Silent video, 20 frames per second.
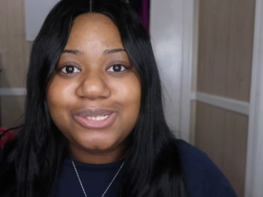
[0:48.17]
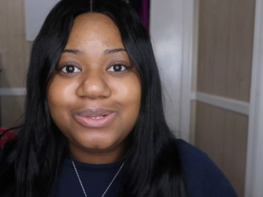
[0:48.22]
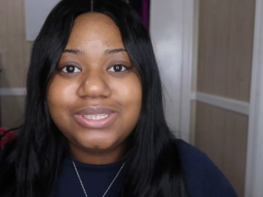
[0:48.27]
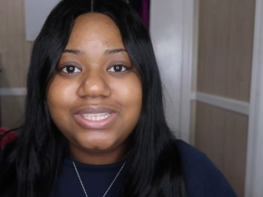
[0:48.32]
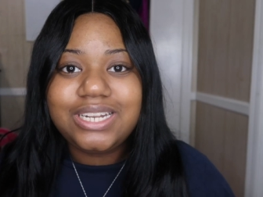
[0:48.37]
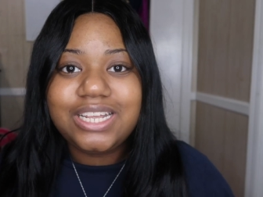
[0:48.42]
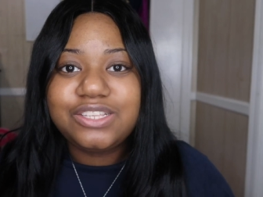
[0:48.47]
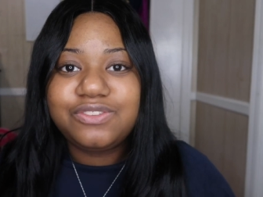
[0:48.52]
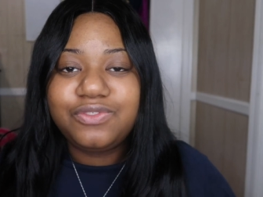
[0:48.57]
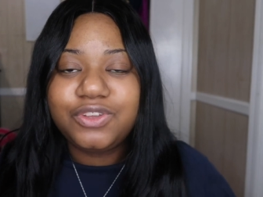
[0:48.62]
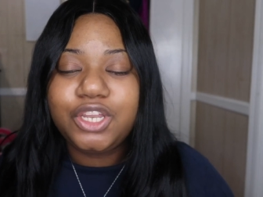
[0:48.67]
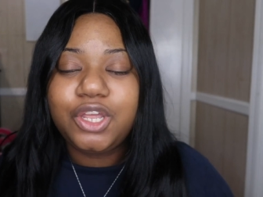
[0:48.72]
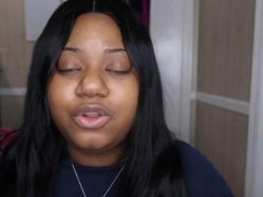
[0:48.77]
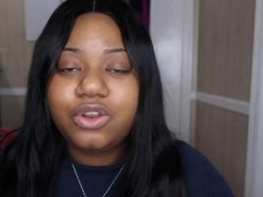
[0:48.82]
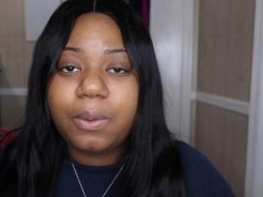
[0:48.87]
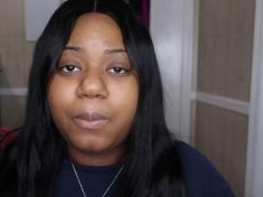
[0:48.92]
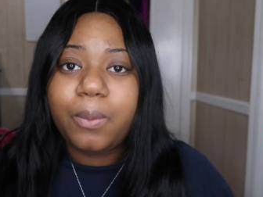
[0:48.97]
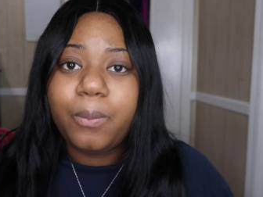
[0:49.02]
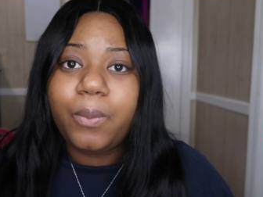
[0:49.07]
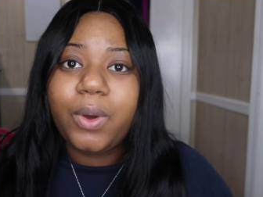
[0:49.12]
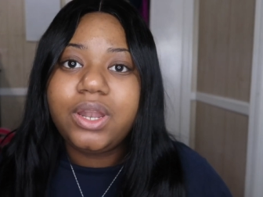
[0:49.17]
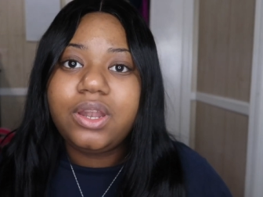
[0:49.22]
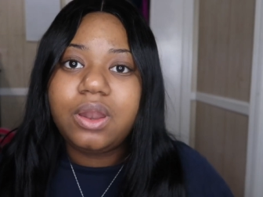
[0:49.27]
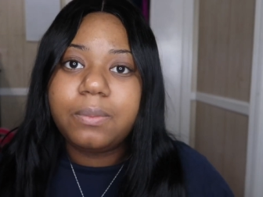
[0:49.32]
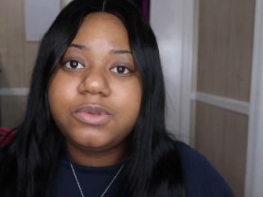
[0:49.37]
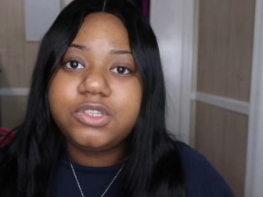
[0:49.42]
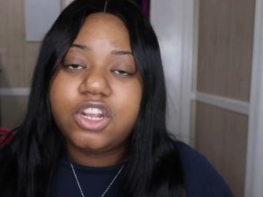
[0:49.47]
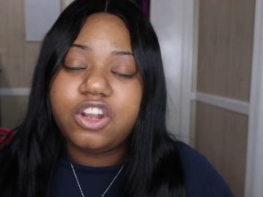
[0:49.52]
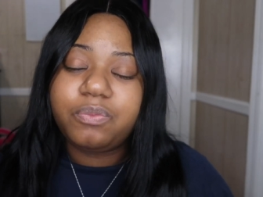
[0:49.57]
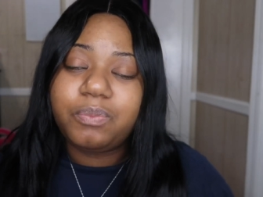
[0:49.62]
So in today's video, number one,
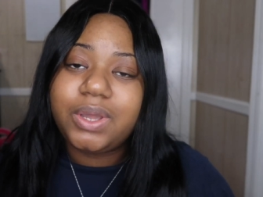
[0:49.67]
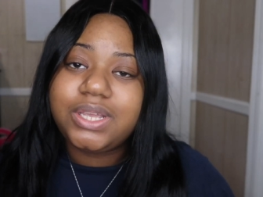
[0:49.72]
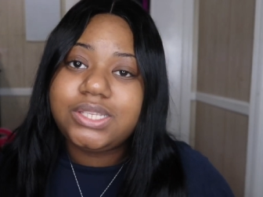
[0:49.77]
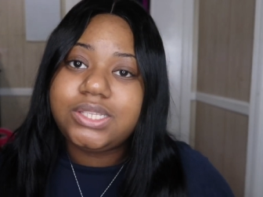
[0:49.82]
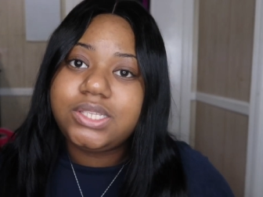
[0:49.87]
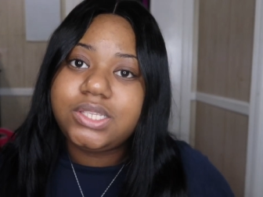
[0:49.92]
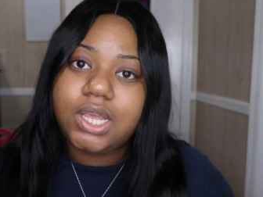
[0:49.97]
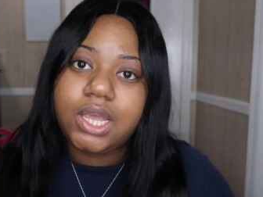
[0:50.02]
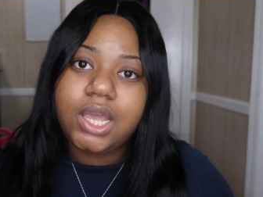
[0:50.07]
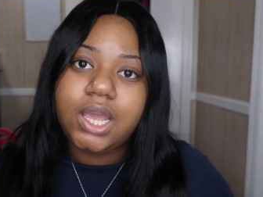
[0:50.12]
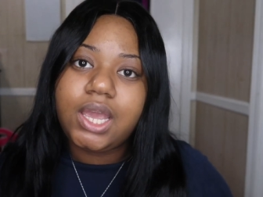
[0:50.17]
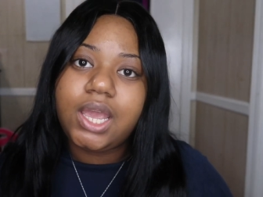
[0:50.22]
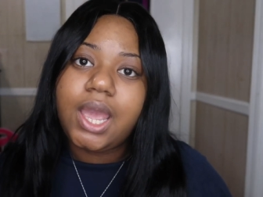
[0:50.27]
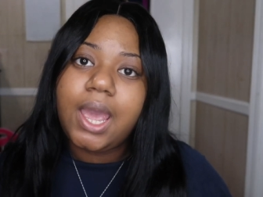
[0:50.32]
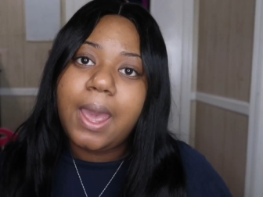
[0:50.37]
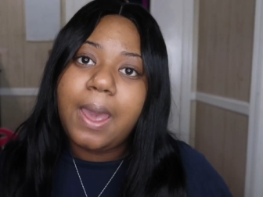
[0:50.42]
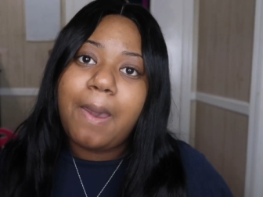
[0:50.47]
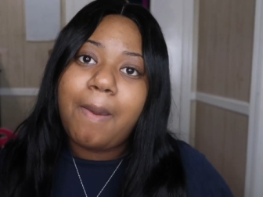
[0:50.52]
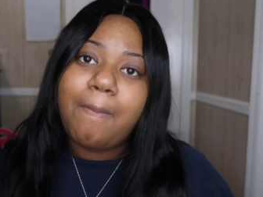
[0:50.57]
let me start off by saying